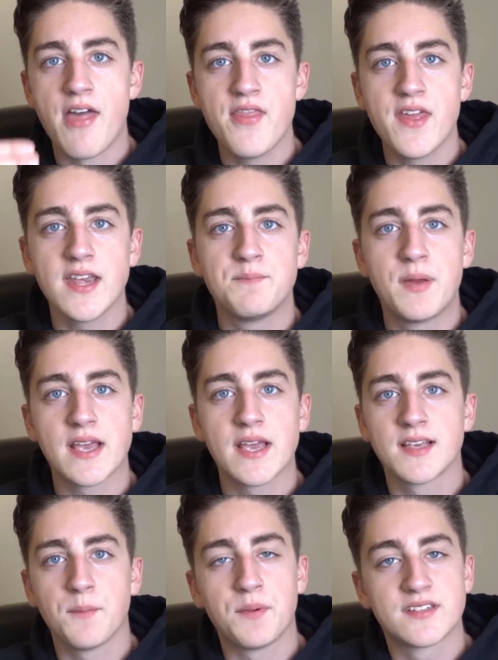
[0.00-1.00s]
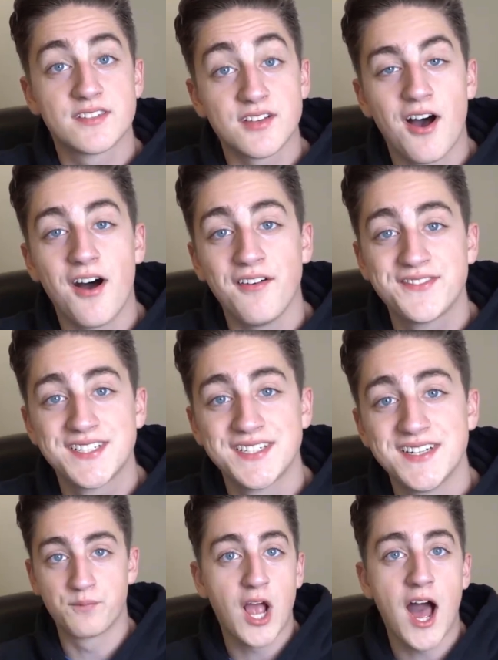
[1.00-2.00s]
and then he picks up a soft
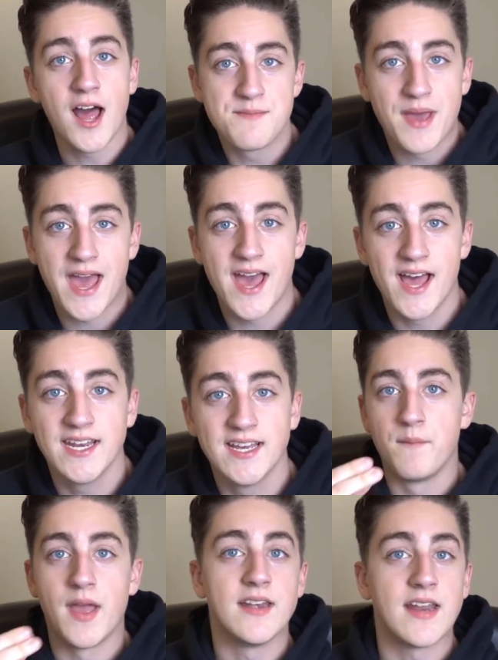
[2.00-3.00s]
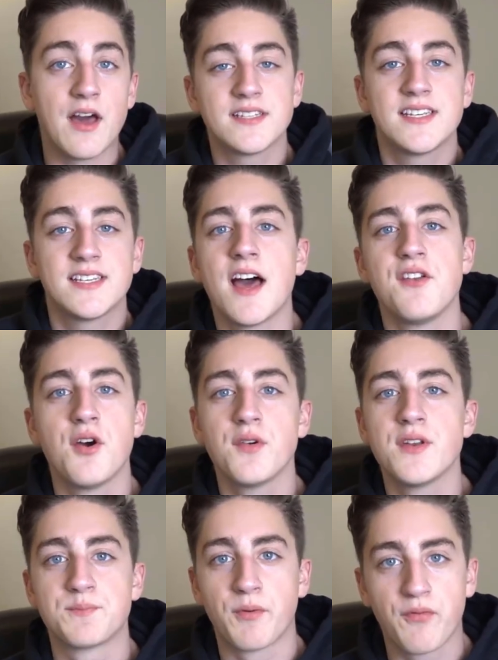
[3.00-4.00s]
cotton pad, and how does he not
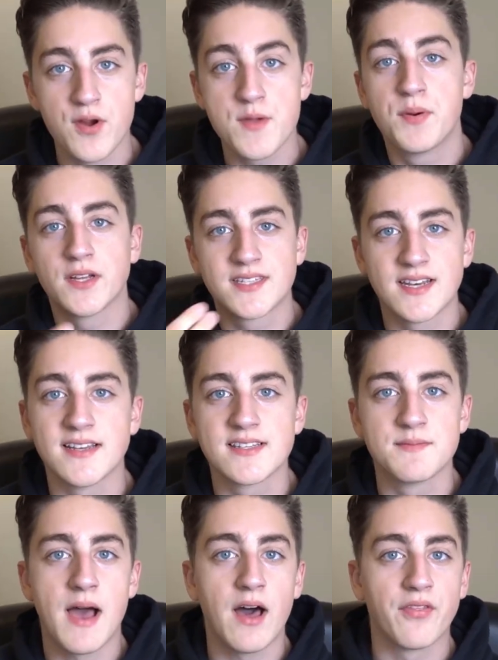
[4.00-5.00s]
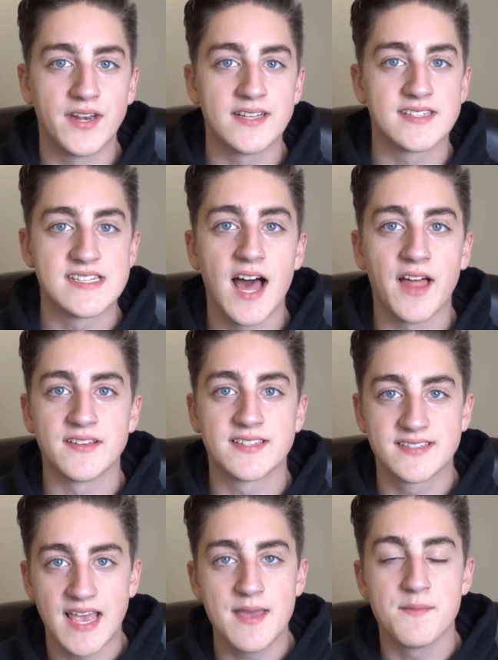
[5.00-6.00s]
notice before he puts it in his mouth that it's not the
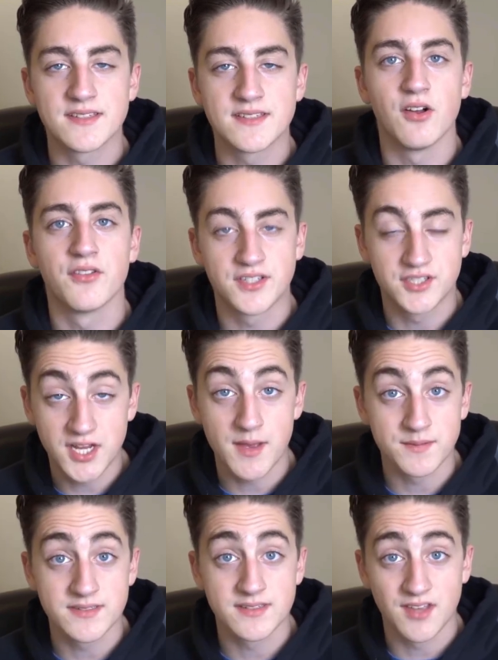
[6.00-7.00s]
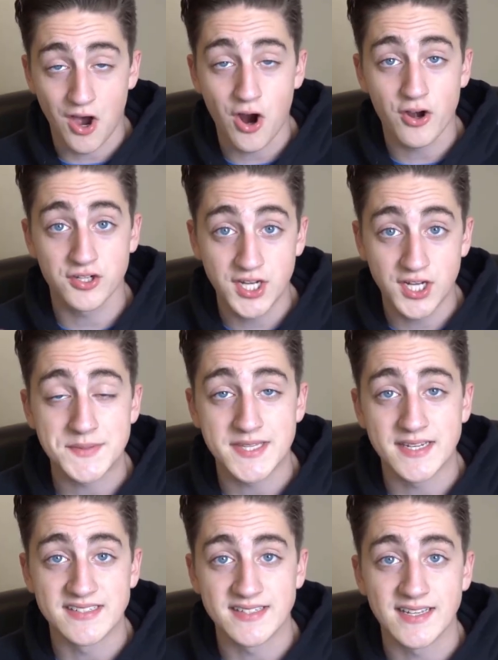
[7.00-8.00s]
same as all the chips, the hard chips
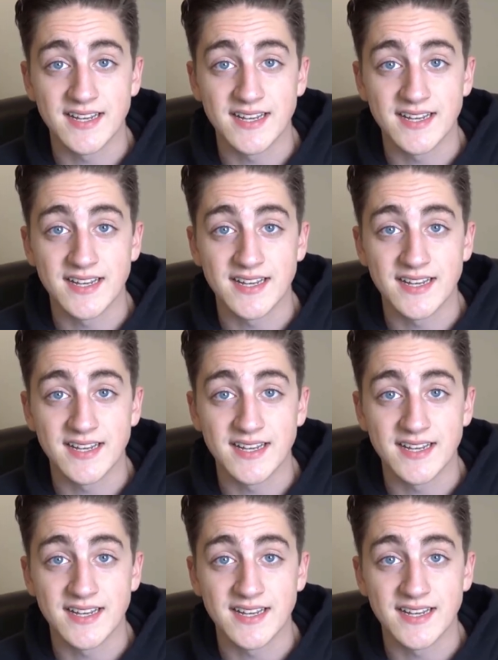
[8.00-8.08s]
that he's